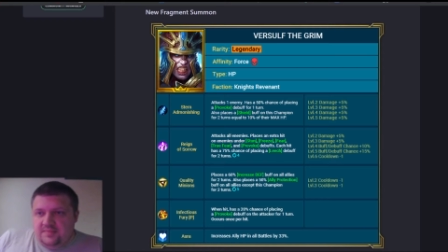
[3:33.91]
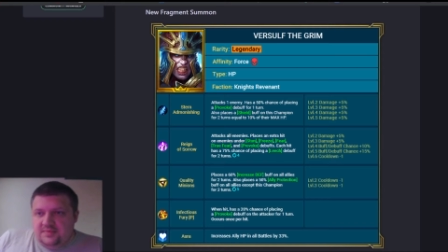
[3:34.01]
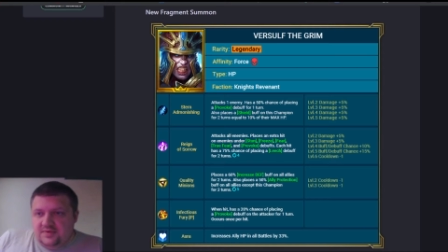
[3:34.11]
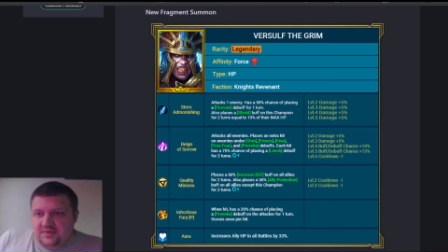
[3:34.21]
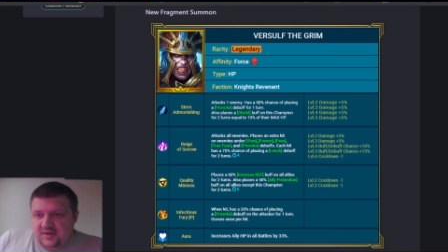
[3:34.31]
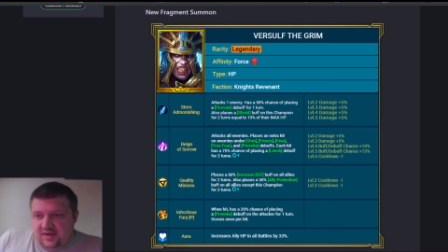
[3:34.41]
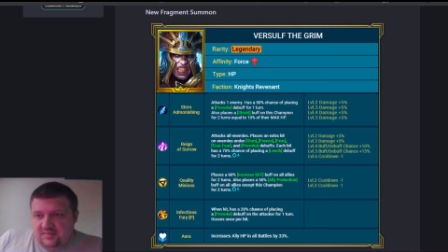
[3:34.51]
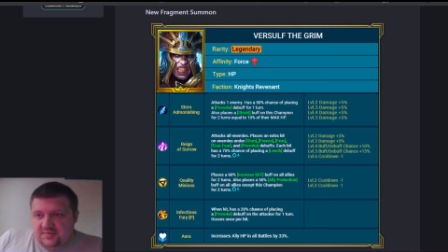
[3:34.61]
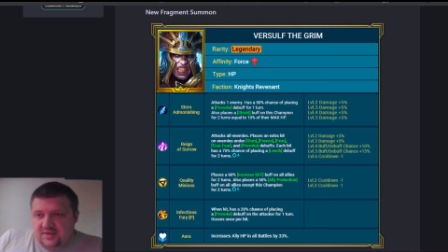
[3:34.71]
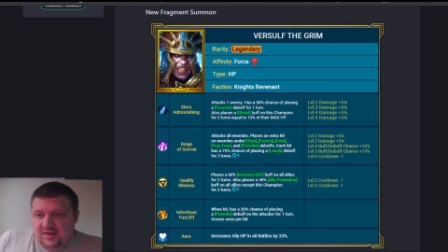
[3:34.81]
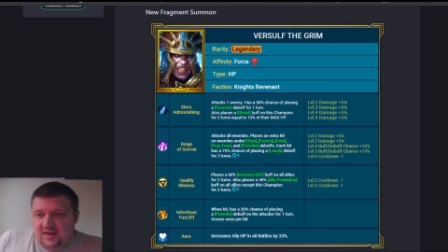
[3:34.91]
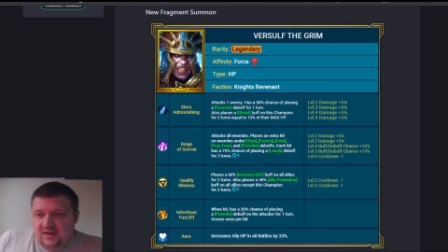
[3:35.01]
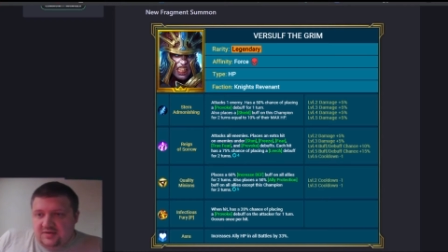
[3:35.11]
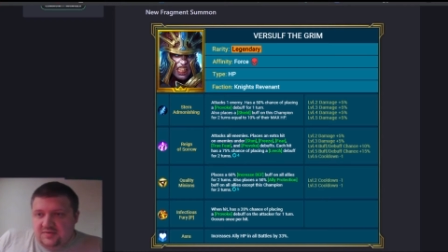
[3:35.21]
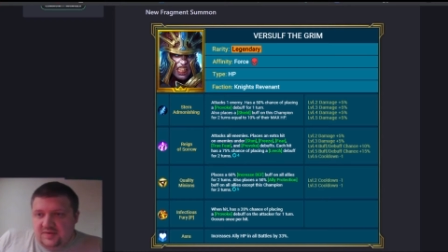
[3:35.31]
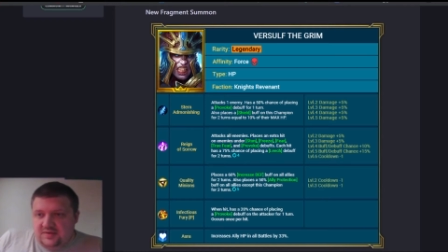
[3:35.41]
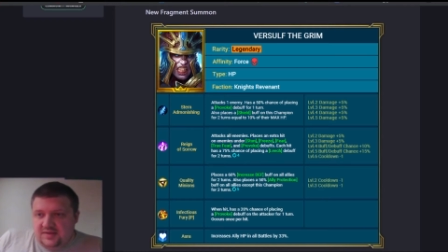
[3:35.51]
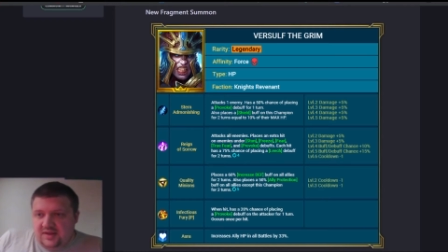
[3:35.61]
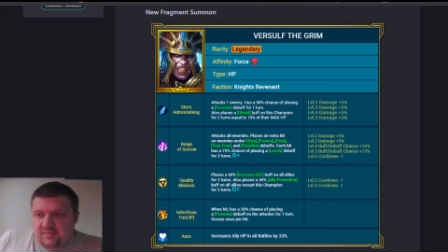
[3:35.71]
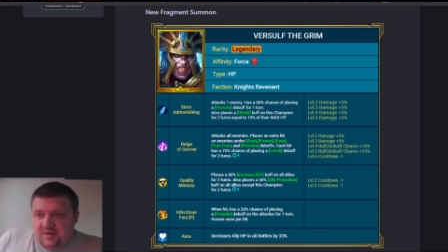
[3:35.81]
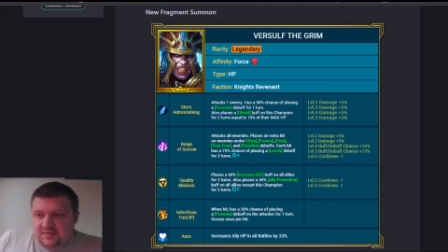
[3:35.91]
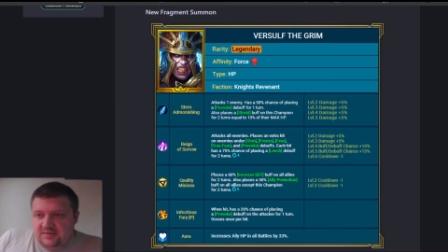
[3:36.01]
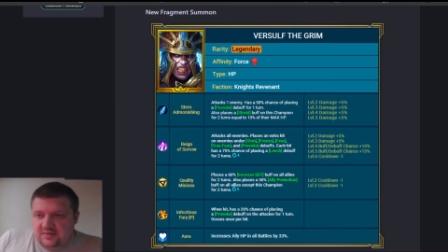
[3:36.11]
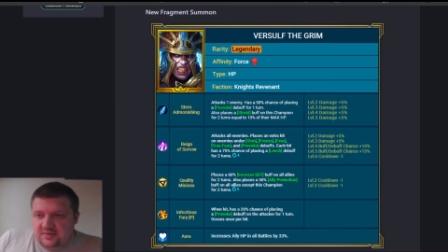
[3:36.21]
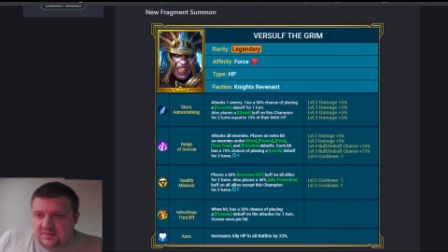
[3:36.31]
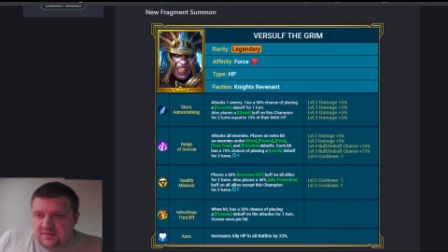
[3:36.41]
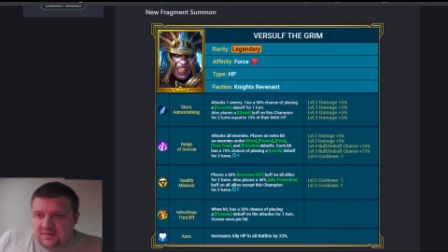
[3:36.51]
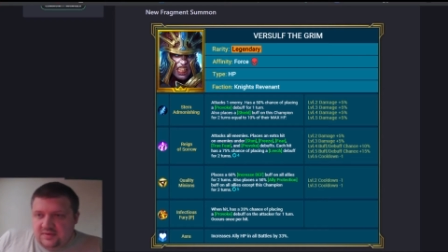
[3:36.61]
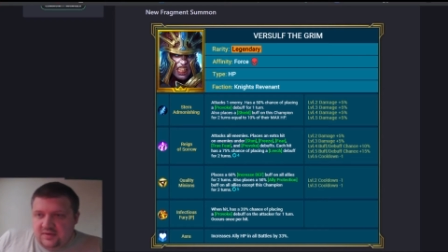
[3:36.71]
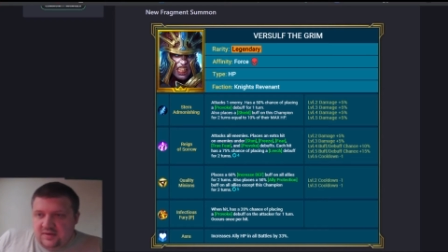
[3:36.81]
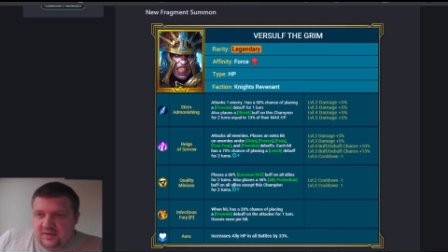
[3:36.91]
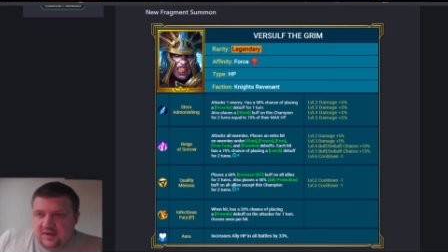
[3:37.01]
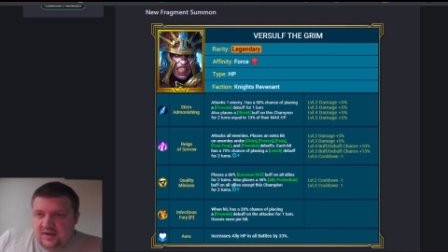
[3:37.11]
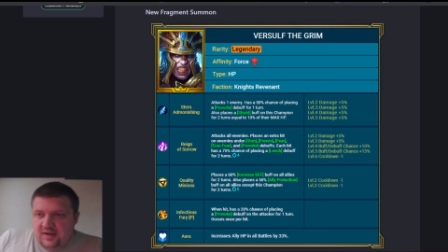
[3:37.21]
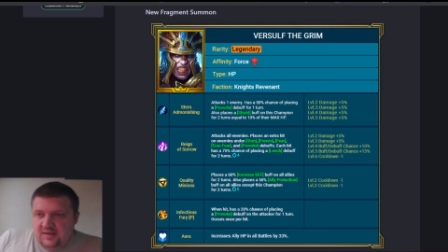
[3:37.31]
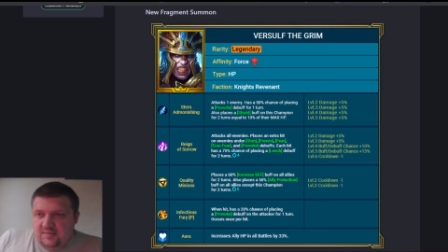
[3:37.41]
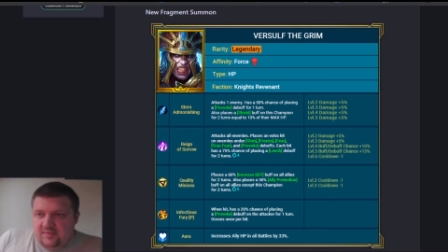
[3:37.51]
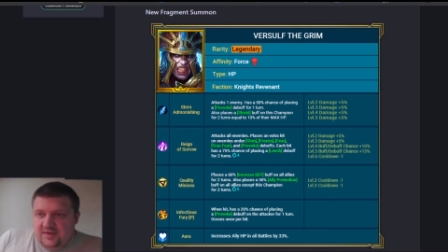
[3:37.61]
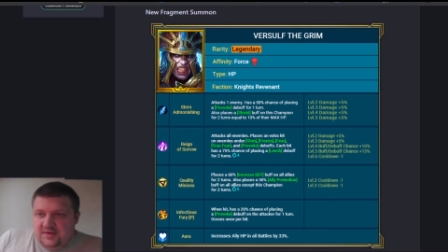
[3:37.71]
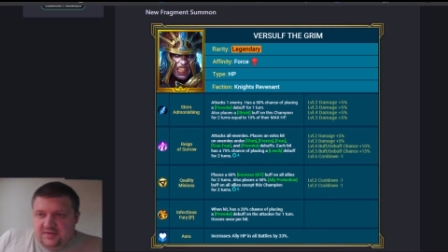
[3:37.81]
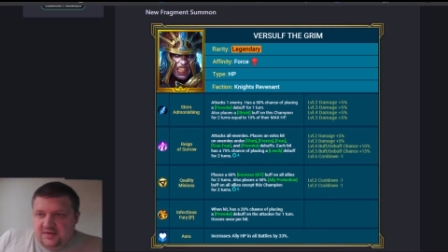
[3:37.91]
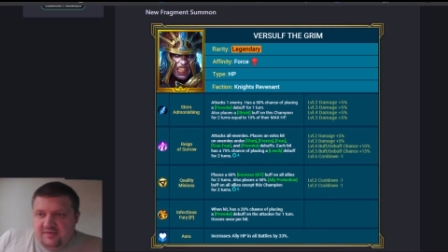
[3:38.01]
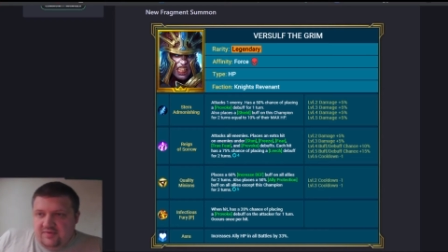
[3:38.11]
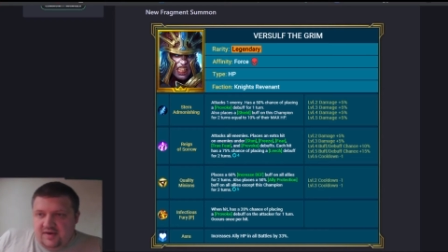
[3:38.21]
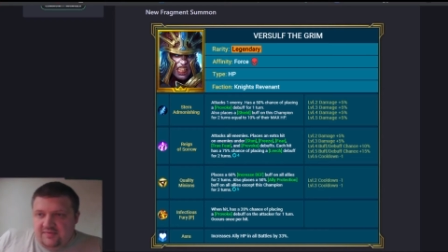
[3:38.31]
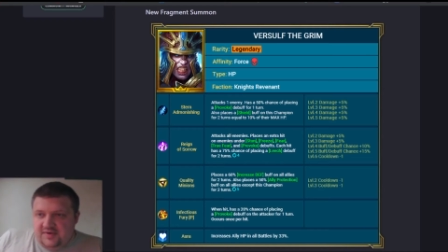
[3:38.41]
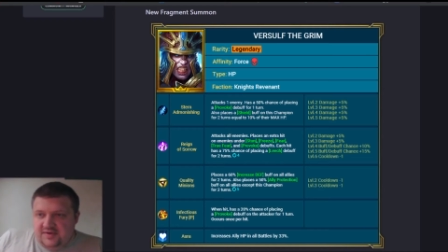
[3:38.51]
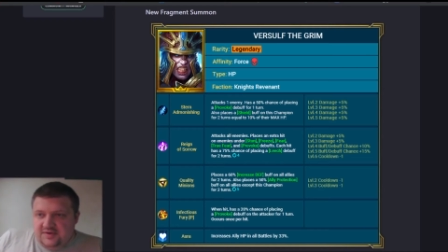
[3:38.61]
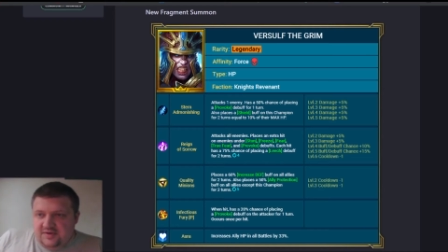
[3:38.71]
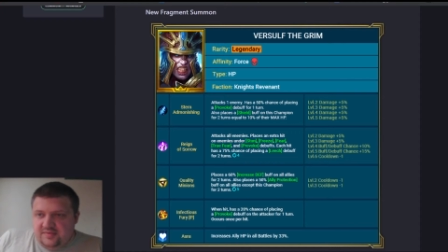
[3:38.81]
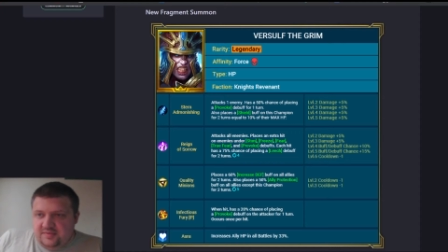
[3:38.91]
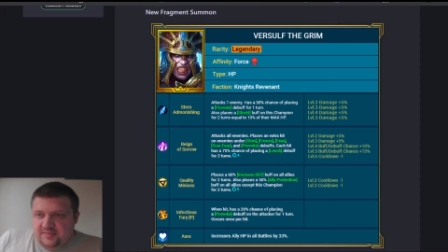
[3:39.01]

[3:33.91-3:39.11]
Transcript: Just set it up so that he literally just A1s. He should never have an issue.